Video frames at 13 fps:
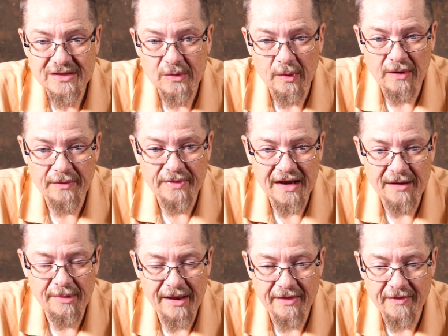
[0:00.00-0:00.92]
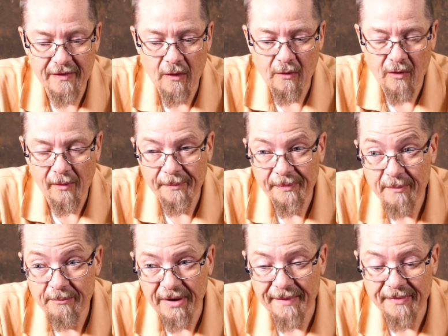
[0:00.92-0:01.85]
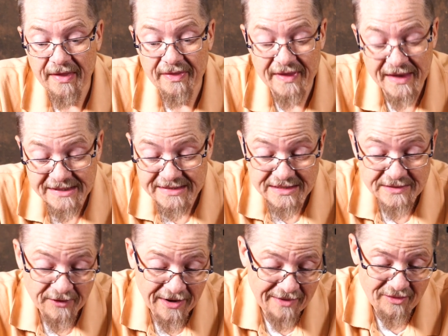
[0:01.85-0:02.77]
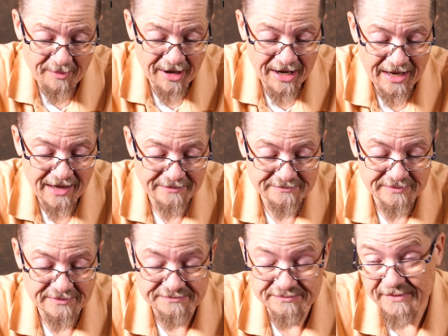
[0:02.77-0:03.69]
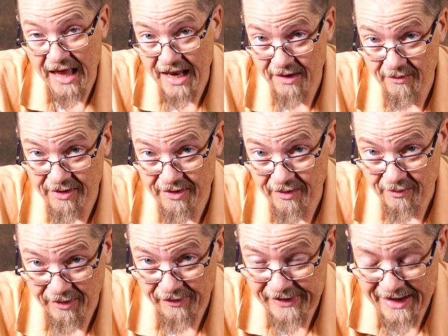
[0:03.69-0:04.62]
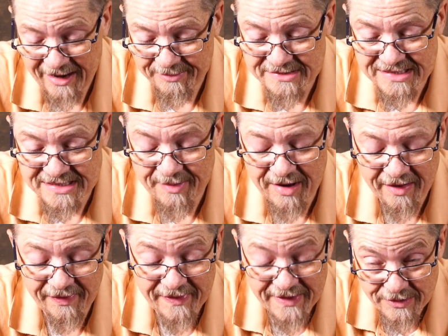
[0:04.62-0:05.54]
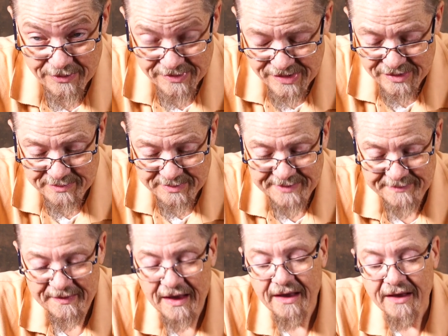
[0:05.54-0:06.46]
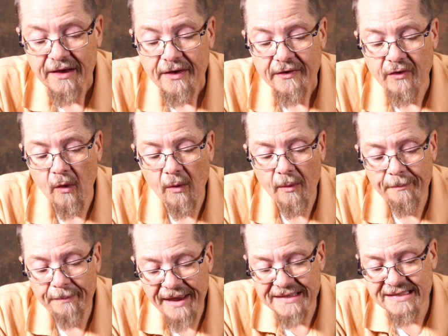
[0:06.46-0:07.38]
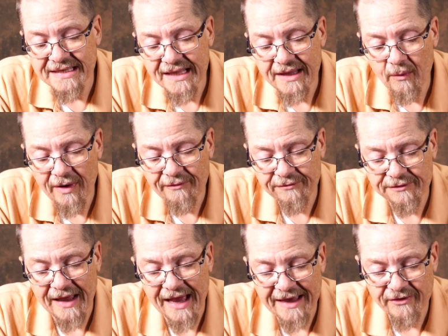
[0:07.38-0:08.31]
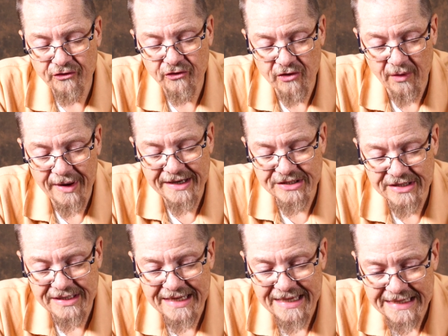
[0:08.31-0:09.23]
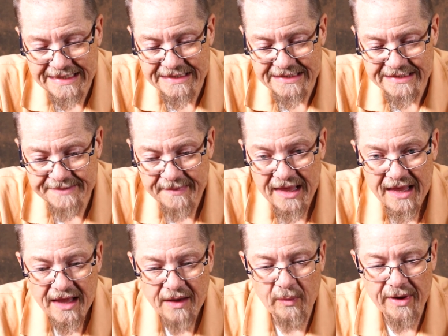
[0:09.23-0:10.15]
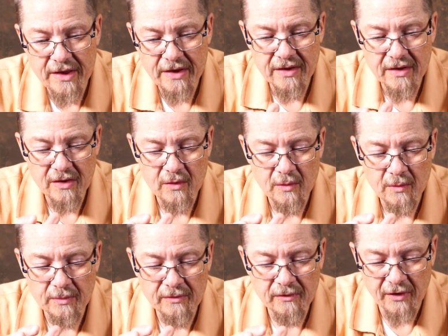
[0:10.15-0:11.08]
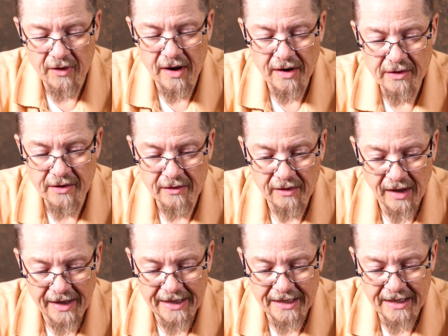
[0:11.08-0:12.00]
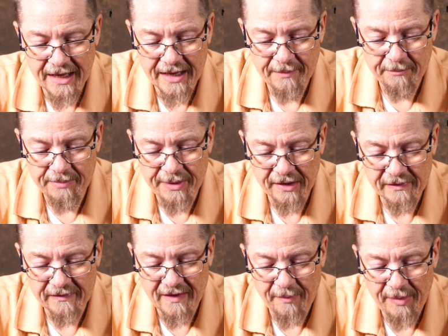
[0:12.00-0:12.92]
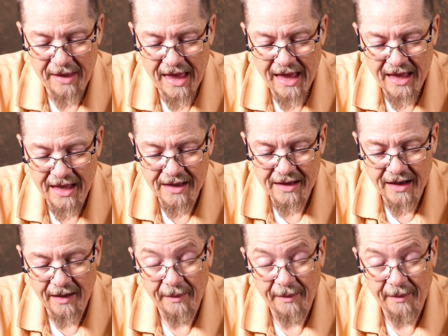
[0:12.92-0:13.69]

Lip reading: work with anybody that's local. But this is for everybody anywhere in the world that happens to be on the YouTubes. So basically what flash duration is, when you turn on your light, it builds up a